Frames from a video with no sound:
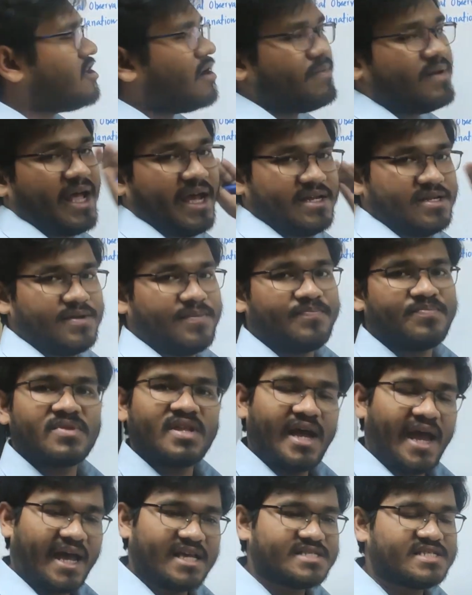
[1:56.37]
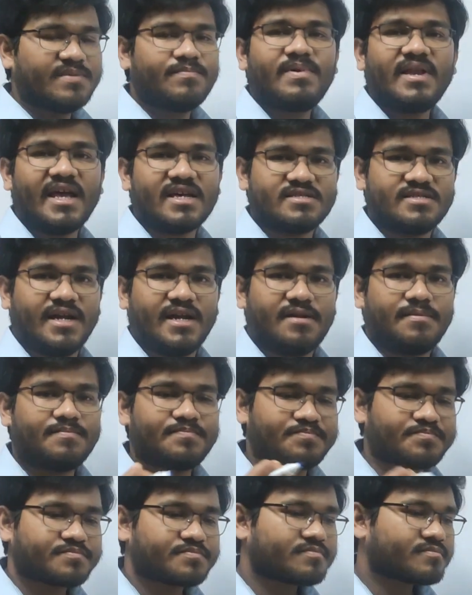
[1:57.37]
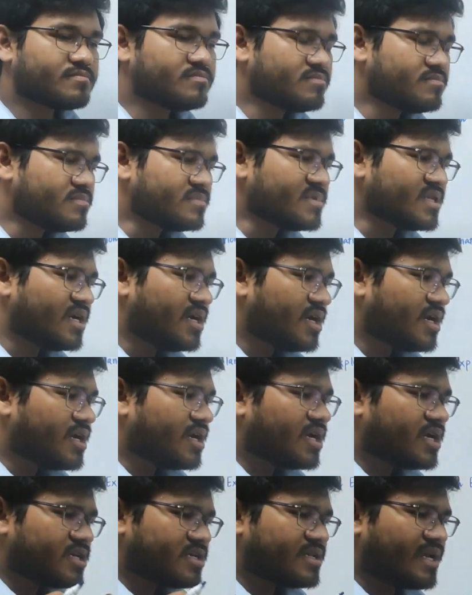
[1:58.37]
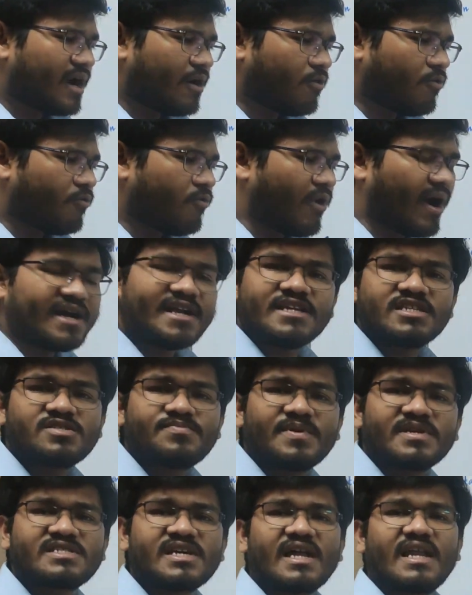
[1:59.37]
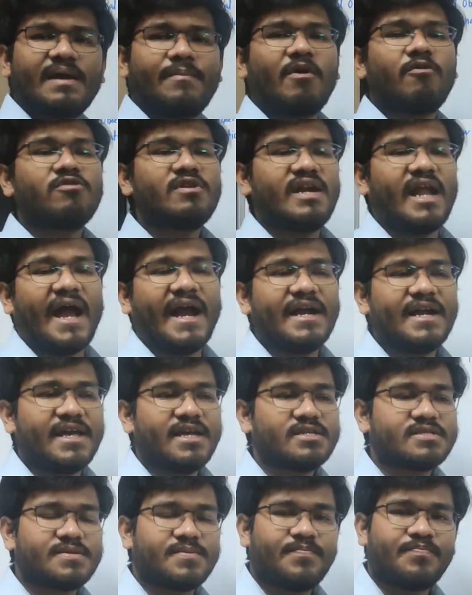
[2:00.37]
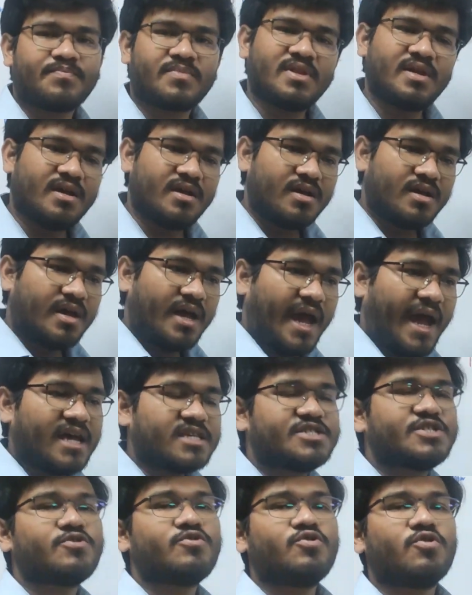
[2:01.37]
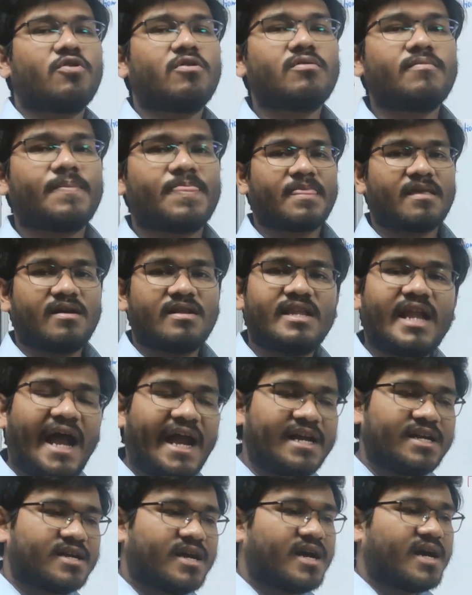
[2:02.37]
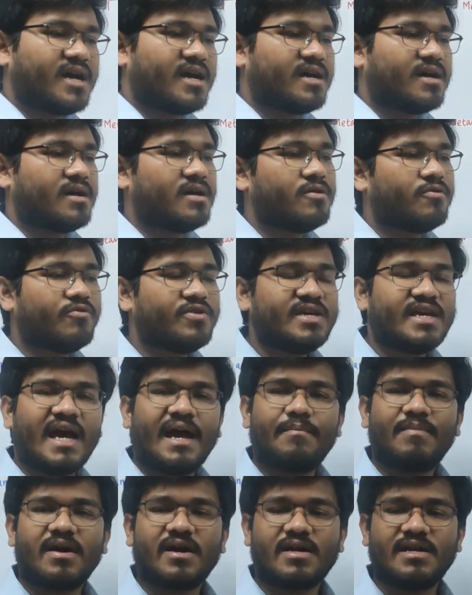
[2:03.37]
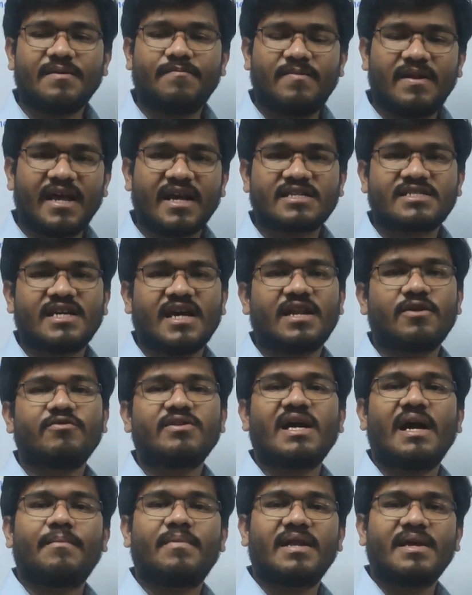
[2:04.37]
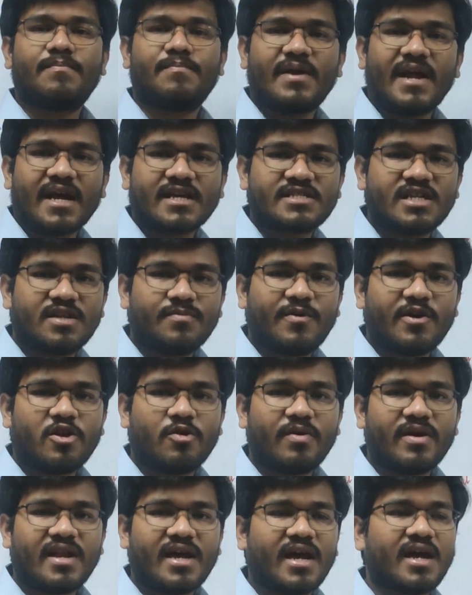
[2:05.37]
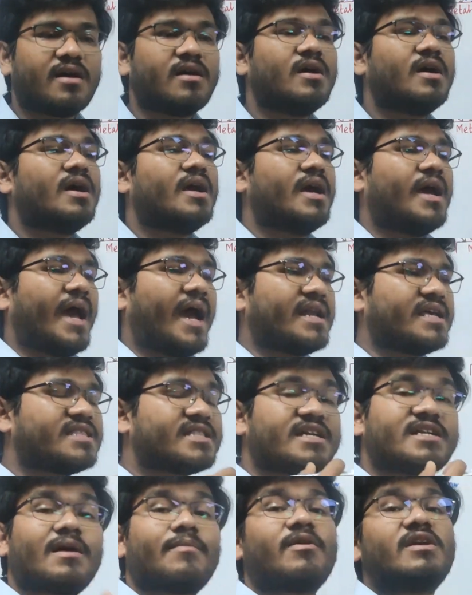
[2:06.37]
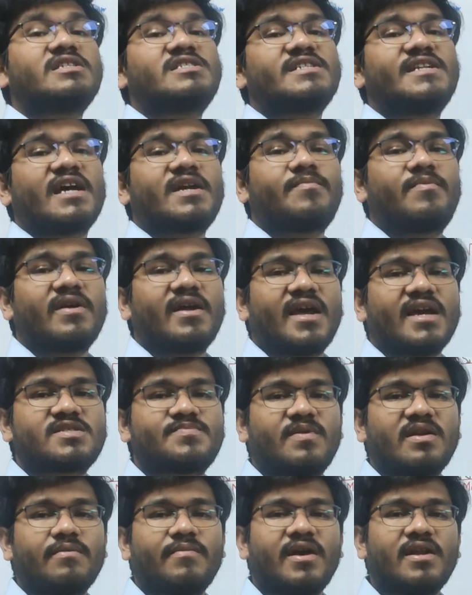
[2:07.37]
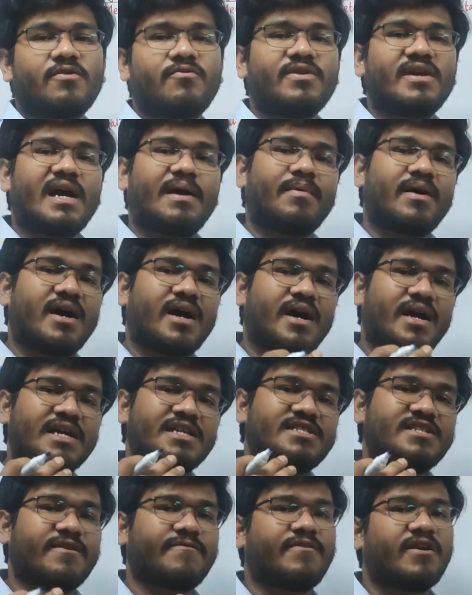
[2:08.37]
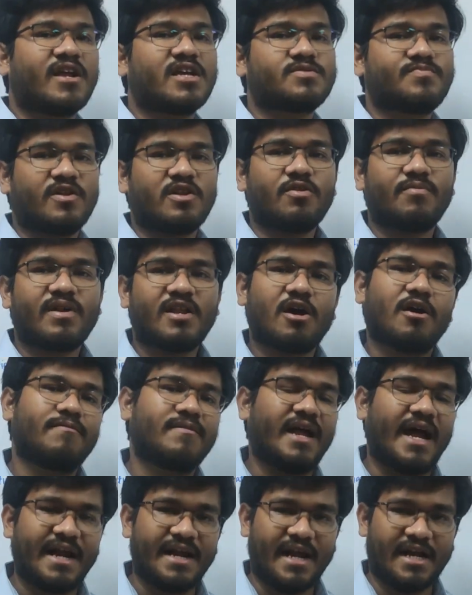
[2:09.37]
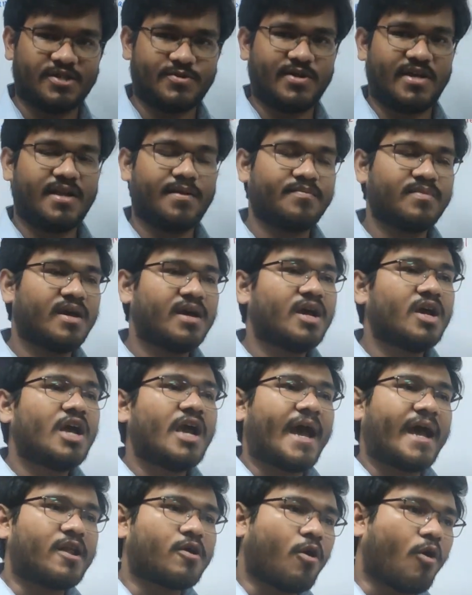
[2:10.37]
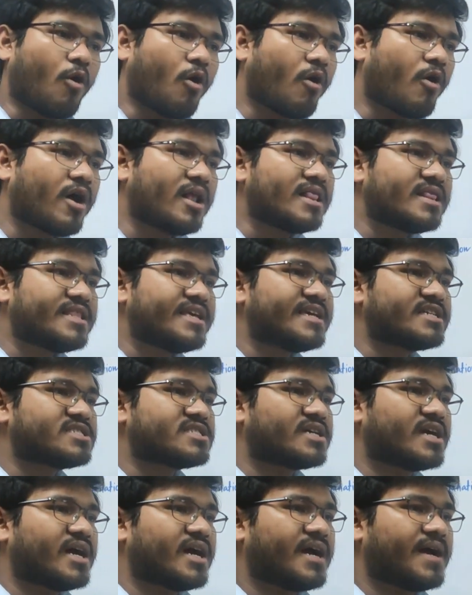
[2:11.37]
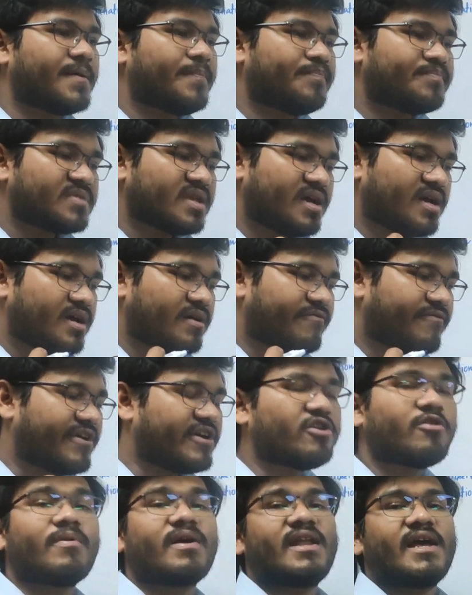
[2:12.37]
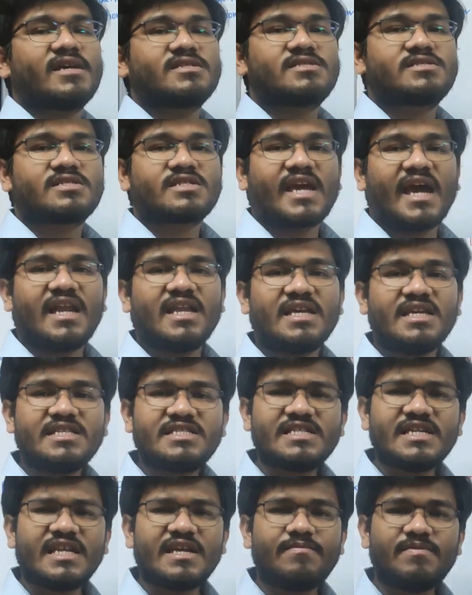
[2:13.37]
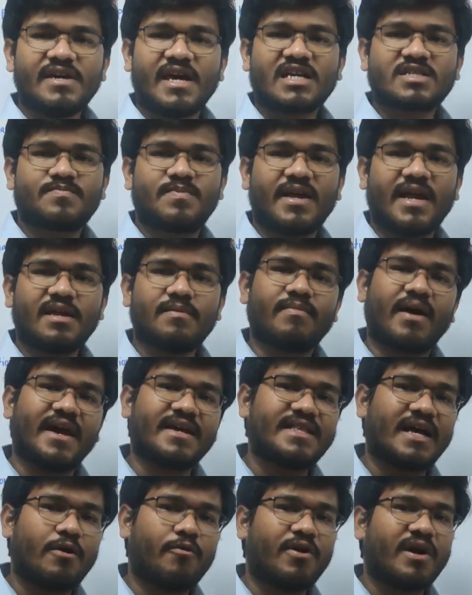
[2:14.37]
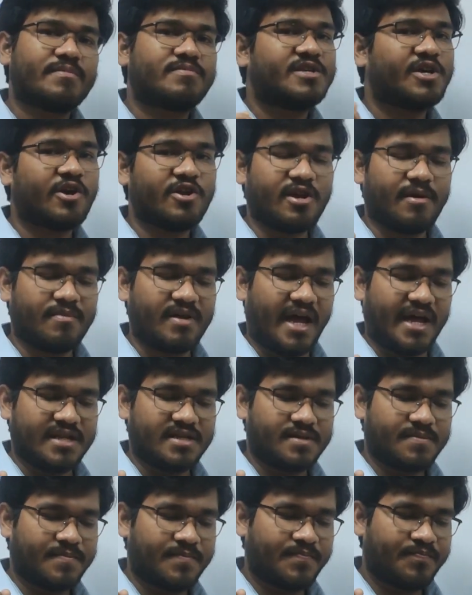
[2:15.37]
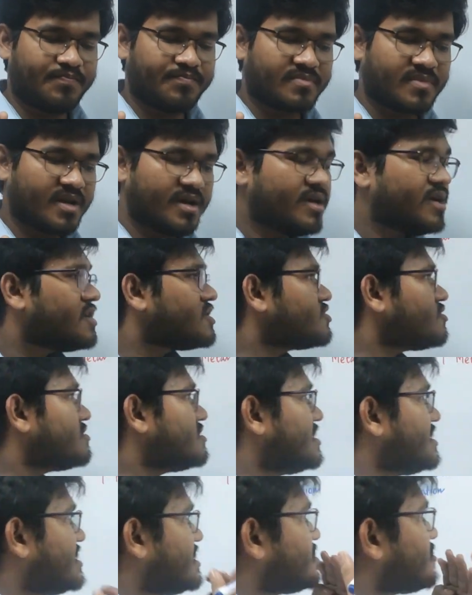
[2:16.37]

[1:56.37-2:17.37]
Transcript: of light, as simple as that. Now what is special about light is, as you know, light we have a reflection, we have a refraction phenomena, and in the double slit experiment we have a interference phenomena of light as well, and all these phenomena can easily be explained by the wave theory of light. So this is